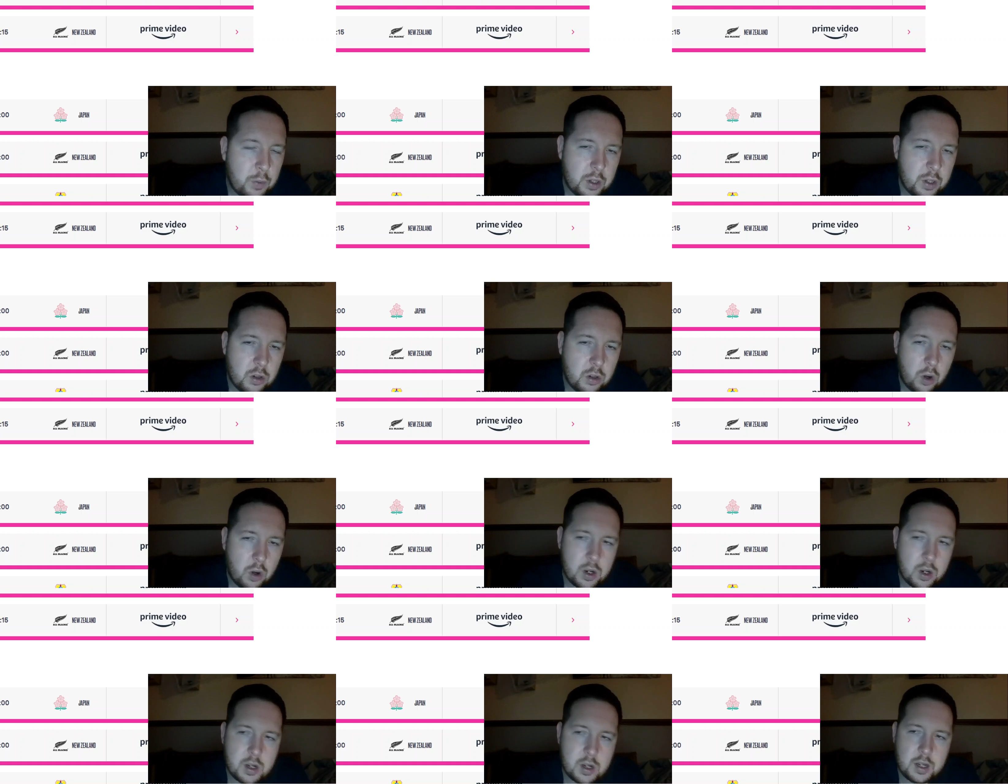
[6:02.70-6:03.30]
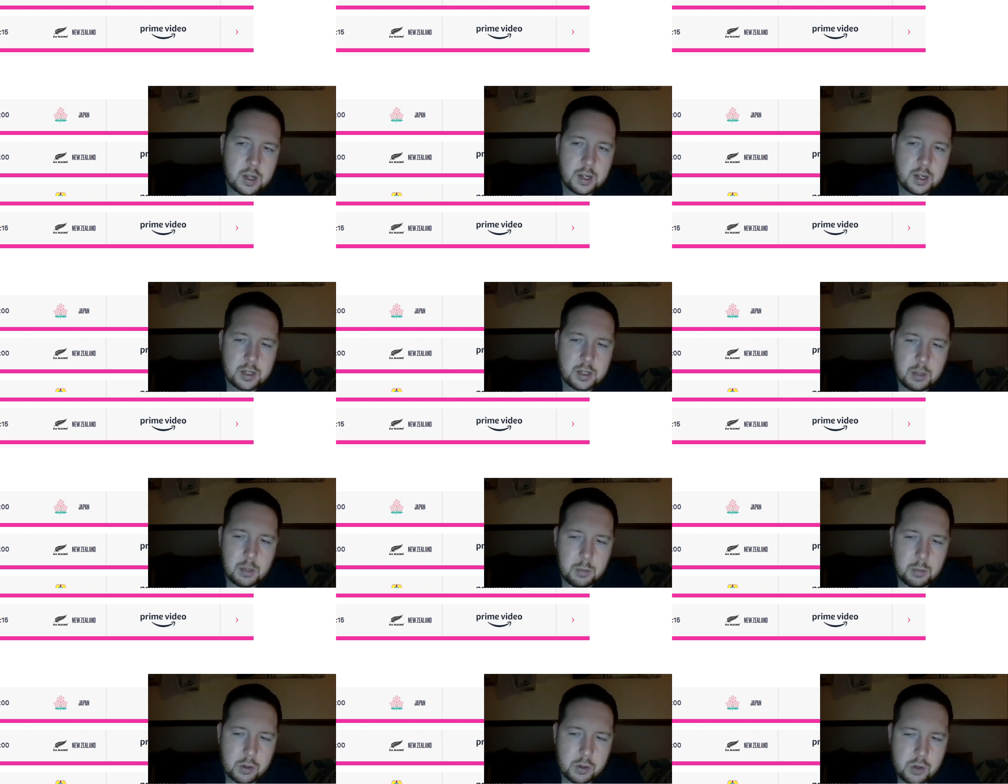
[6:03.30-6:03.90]
Tonga can get a
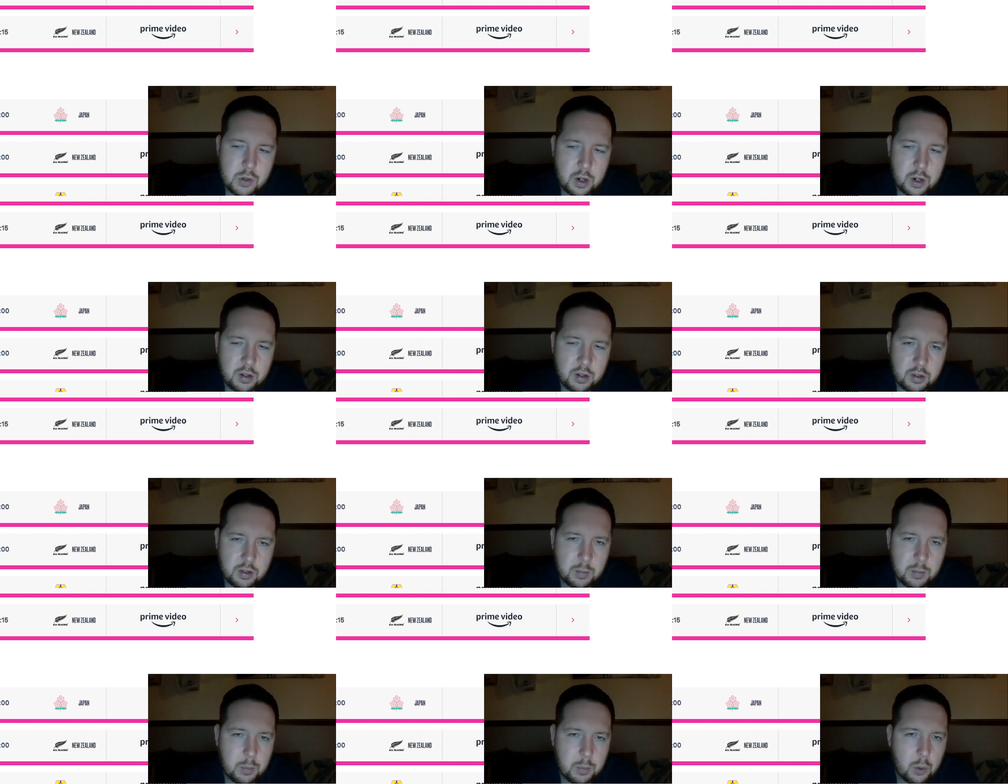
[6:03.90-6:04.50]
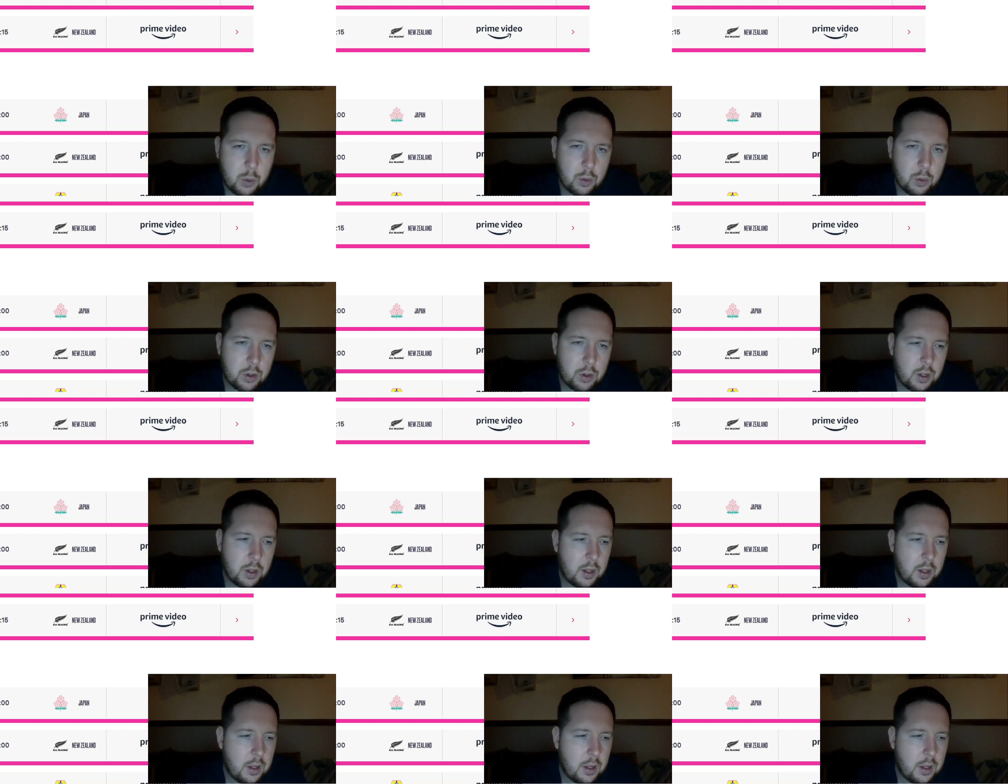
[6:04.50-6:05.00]
couple of tries on the board